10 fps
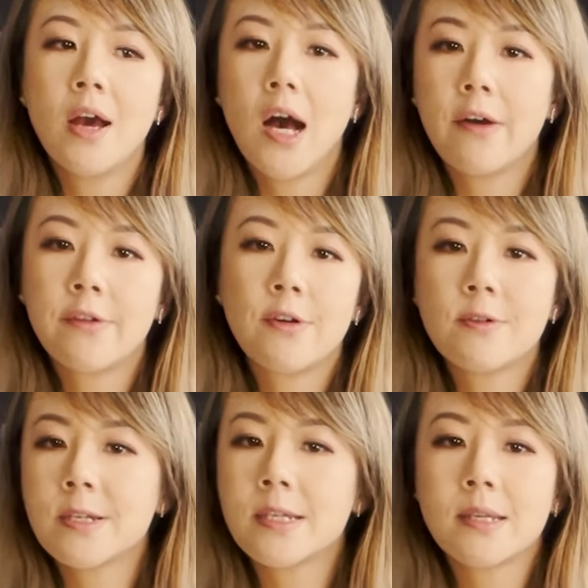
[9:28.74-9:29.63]
Of
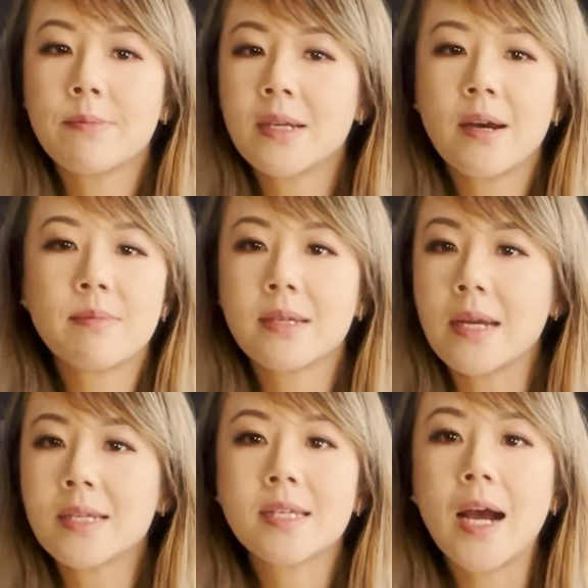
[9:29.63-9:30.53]
course, sometimes
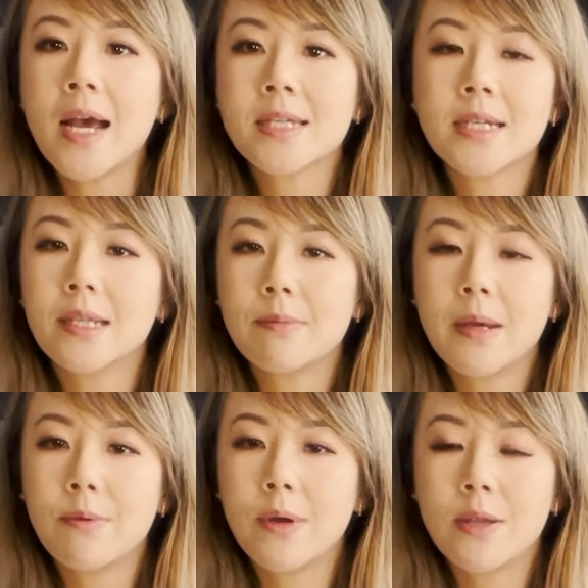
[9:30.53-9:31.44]
like sky's the
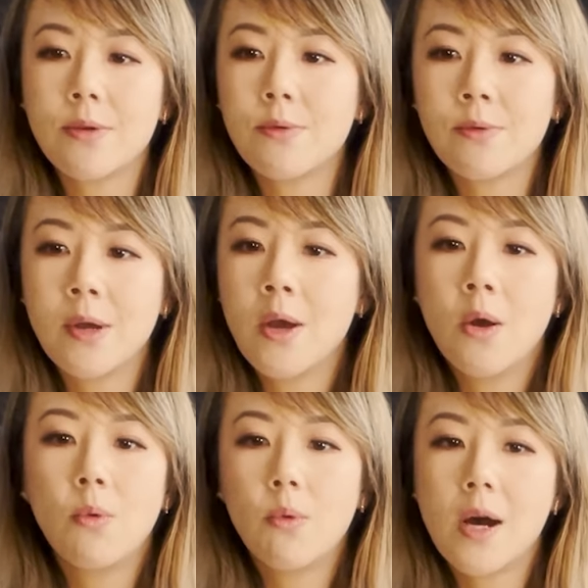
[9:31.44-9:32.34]
limit when you
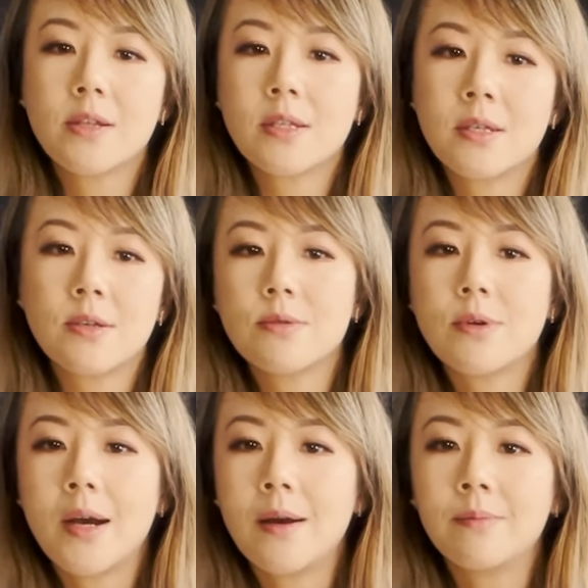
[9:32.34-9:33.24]
want
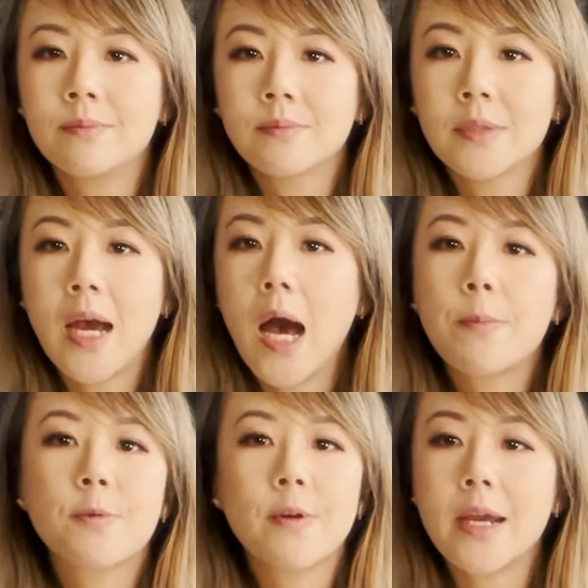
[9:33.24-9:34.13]
to
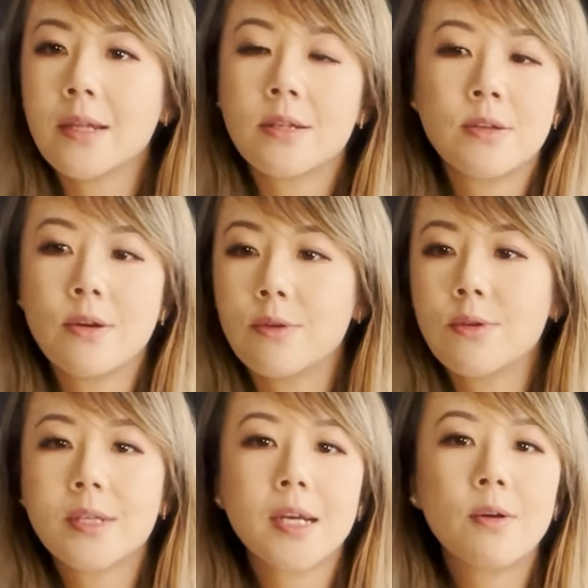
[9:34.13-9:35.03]
upgrade
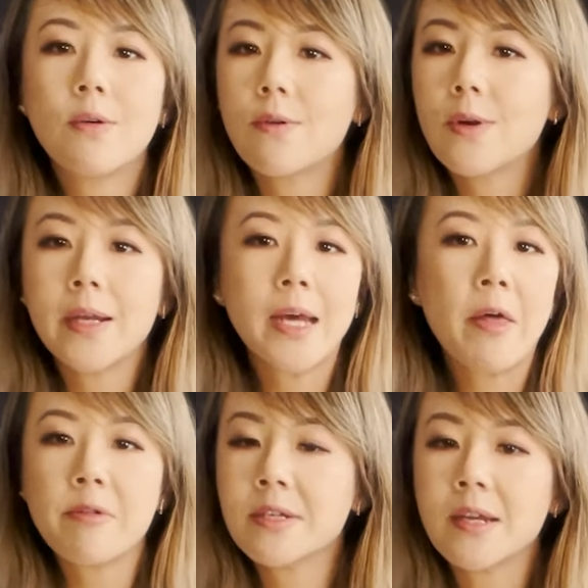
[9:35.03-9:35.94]
your decor and
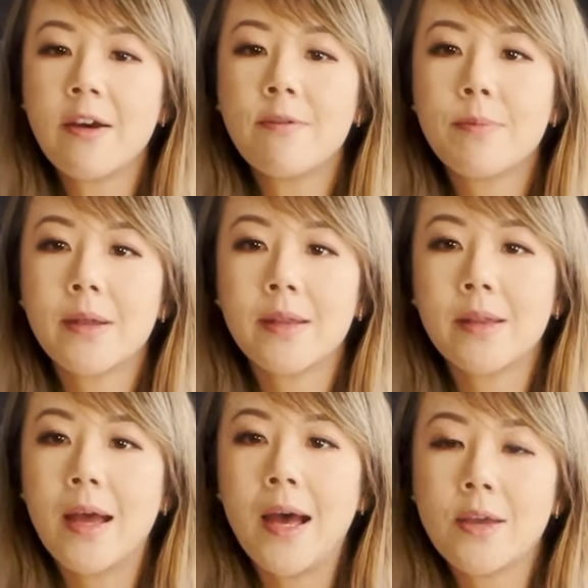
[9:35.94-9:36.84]
other stuff, but
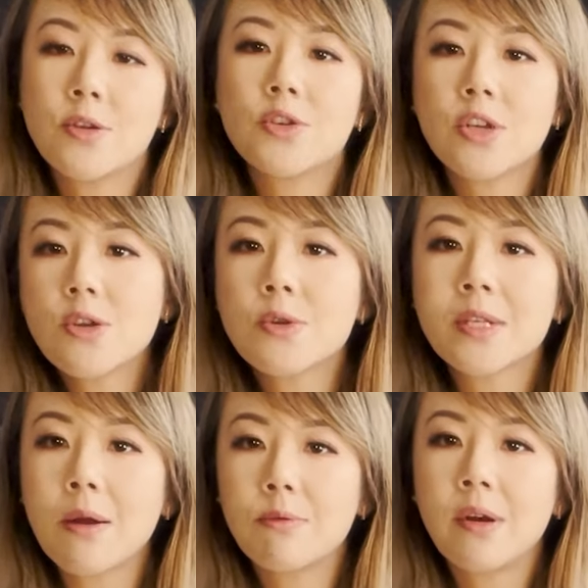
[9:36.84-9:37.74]
I usually
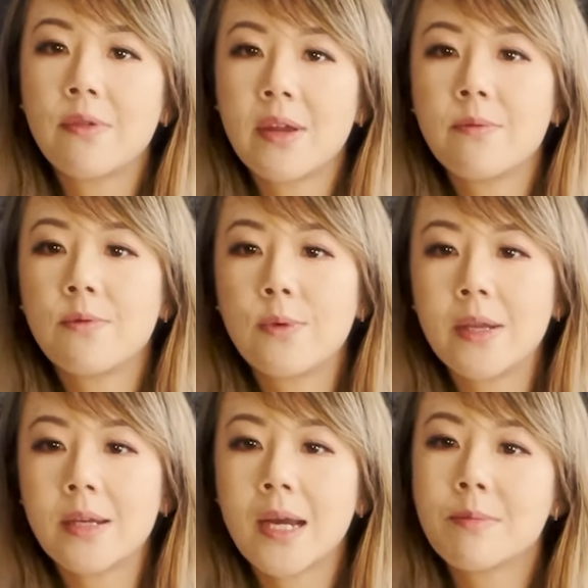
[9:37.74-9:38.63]
use that rule of thumb
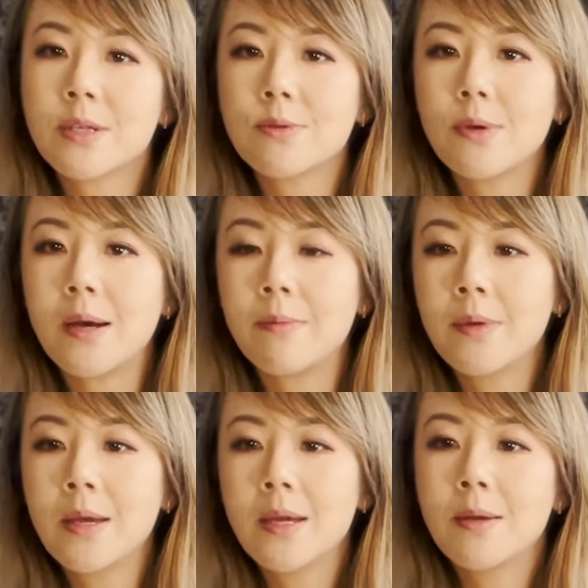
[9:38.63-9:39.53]
when it comes to
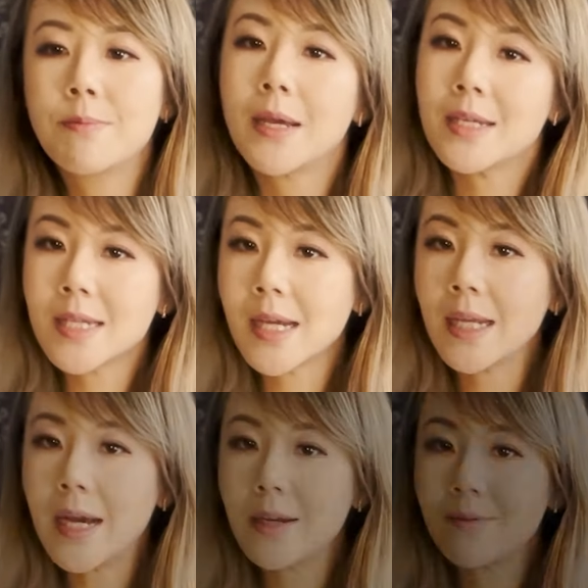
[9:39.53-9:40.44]
biggest
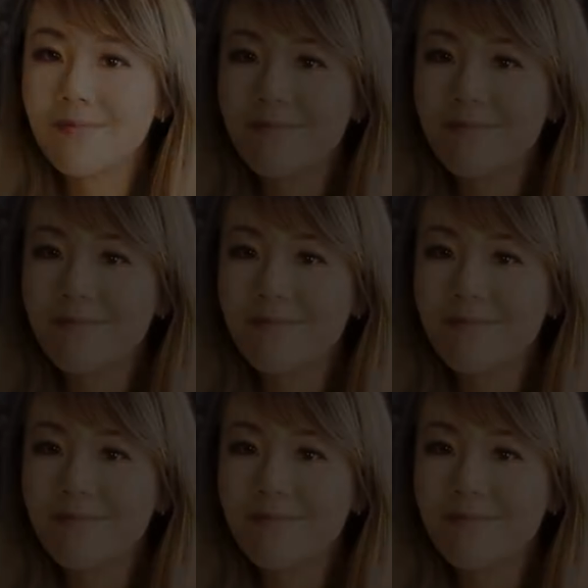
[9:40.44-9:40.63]
ticket item.